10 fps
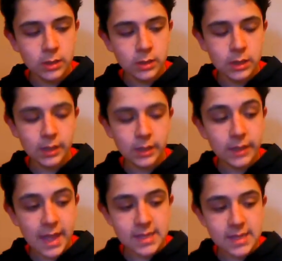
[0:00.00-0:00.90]
like the
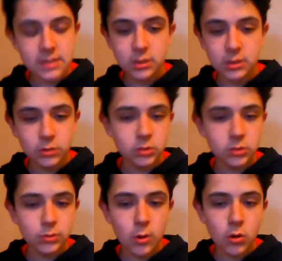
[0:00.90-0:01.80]
head doesn't look too
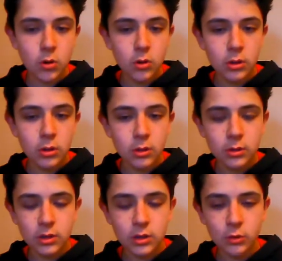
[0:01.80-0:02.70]
small, the
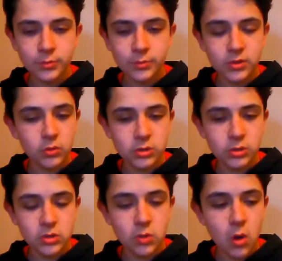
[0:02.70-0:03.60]
arms don't look too
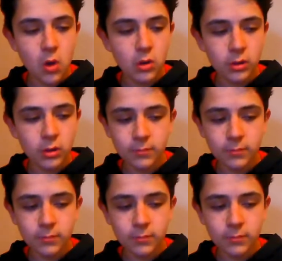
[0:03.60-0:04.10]
long,